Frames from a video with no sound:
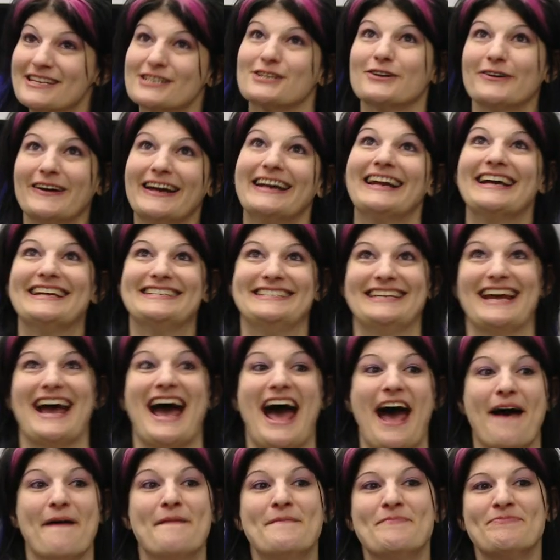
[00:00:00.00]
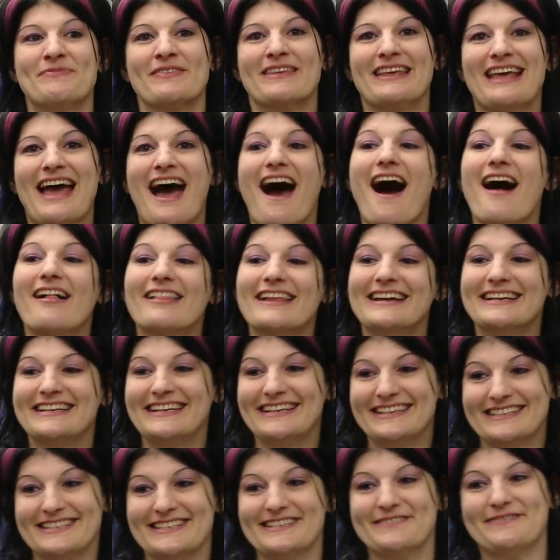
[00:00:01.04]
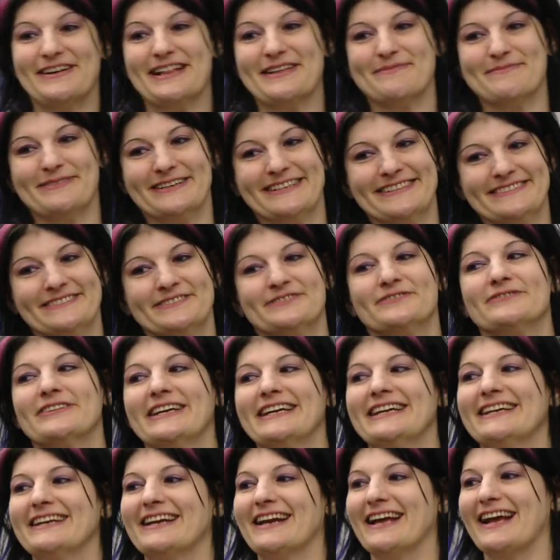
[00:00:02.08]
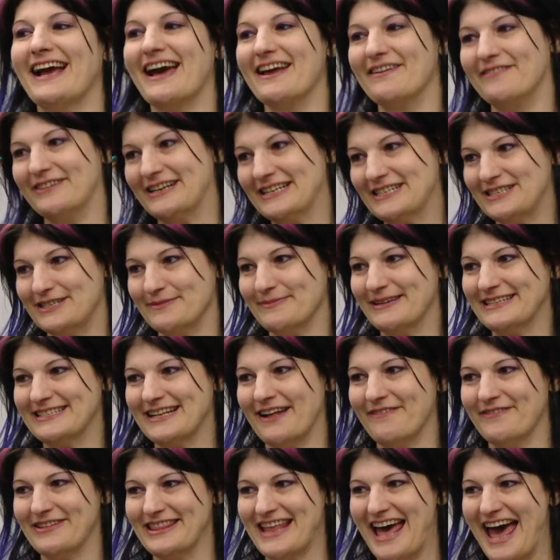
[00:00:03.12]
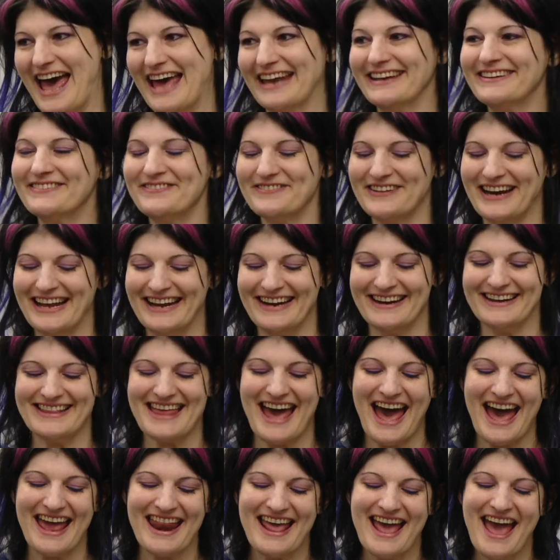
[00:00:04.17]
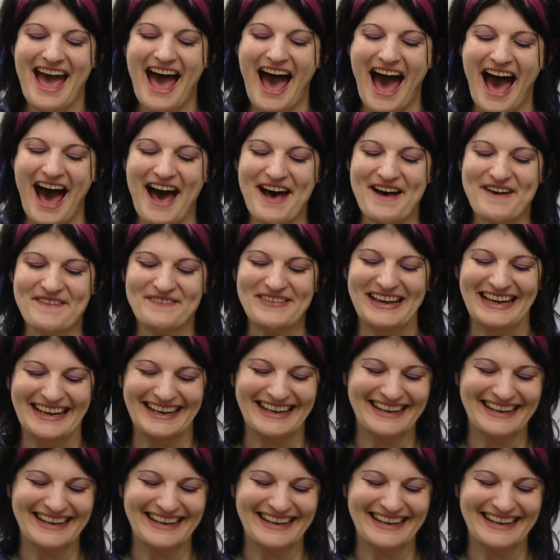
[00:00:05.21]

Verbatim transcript: this great idea all I need is a developer, right? And I kind of want to shoot myself in the head when I hear that um,